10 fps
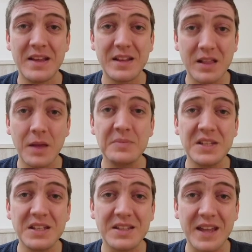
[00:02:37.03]
The club
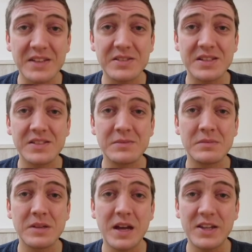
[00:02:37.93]
needed an
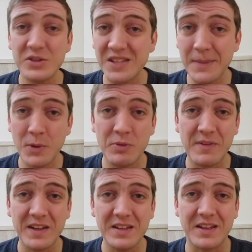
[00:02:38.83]
exorcism, and Eusebio
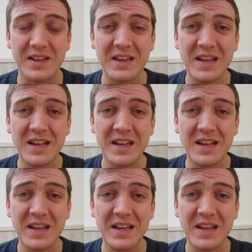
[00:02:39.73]
provided it.